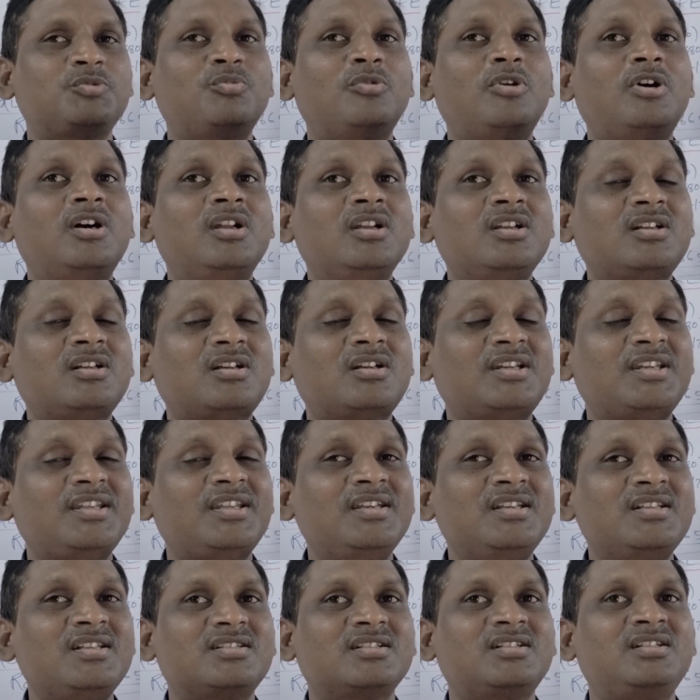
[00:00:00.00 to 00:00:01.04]
There were small
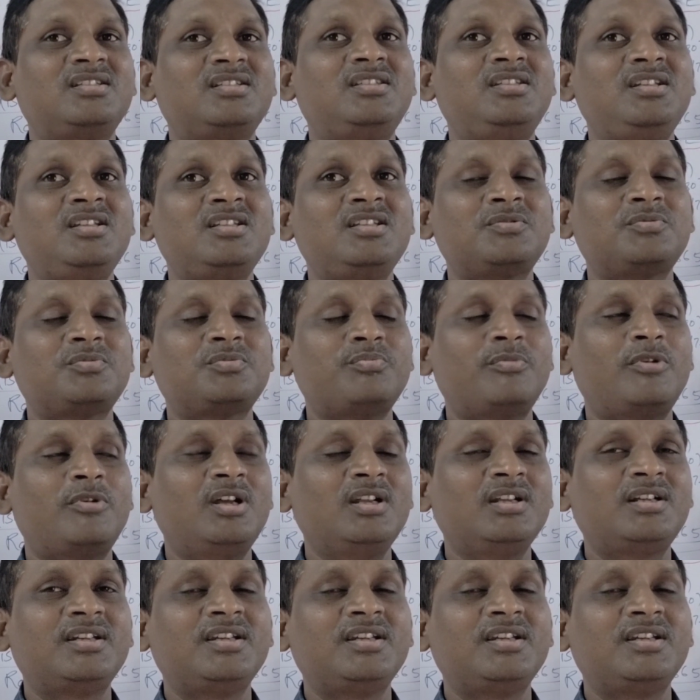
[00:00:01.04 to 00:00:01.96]
creatures. These